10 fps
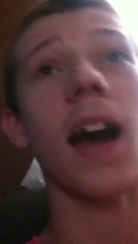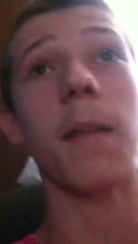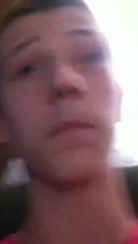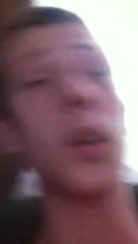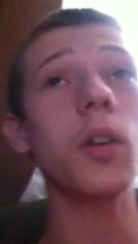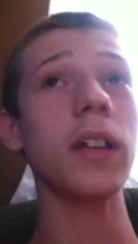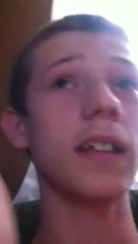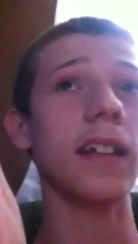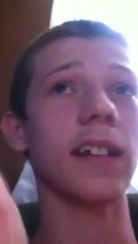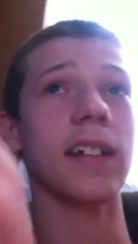I
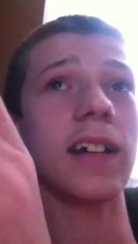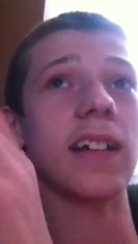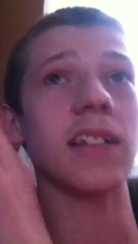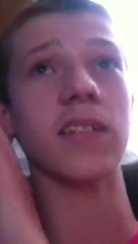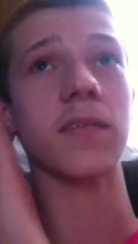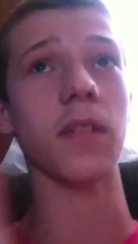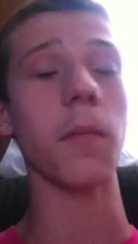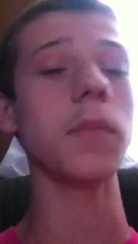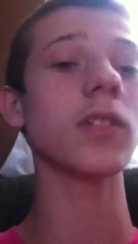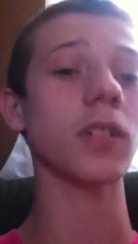muted it because
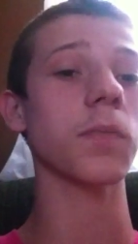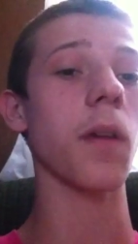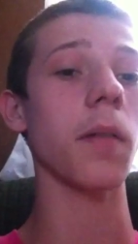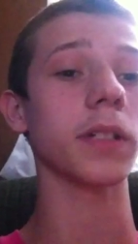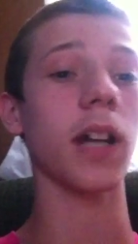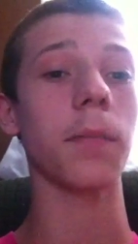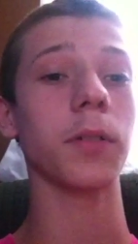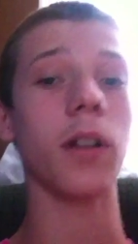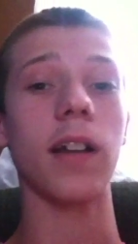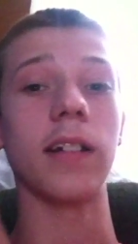the music's probably
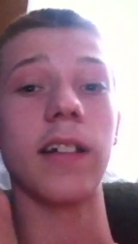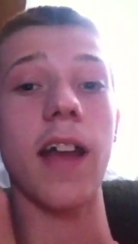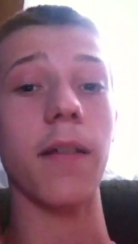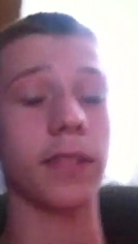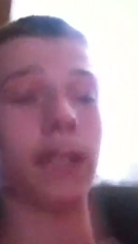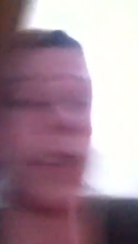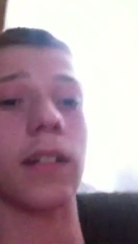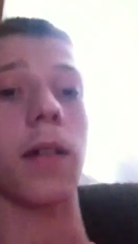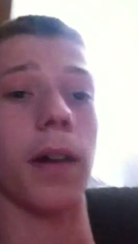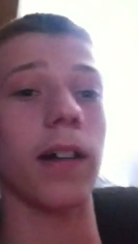copyrighted.
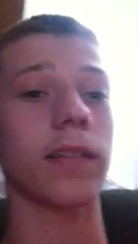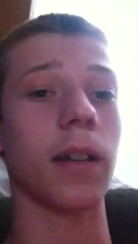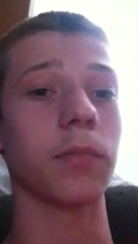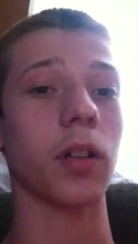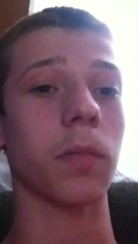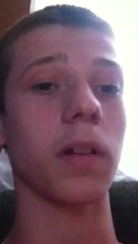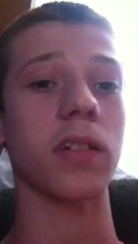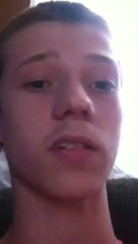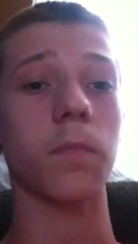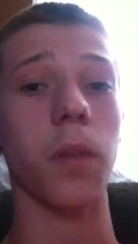Everything about that I'm talking about
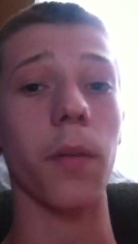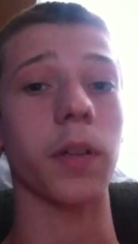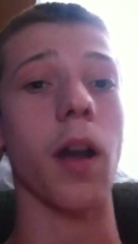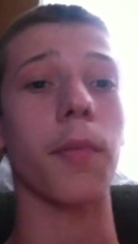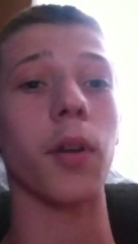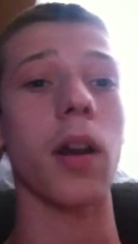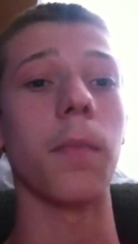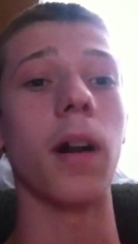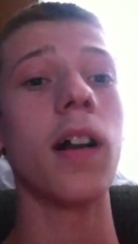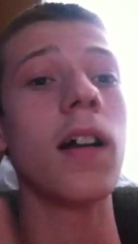is probably
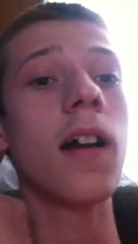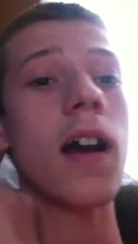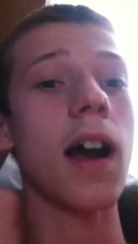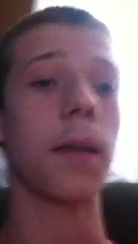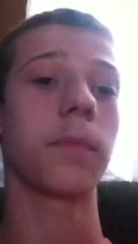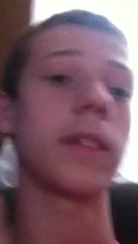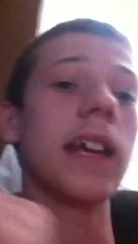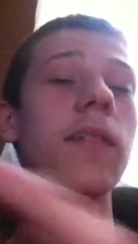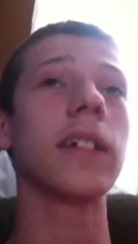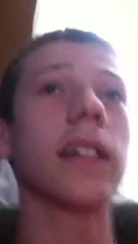copyrighted, but I'm
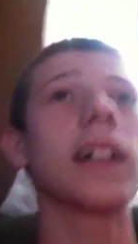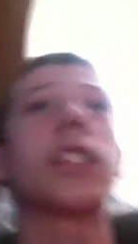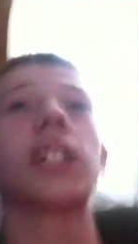giving a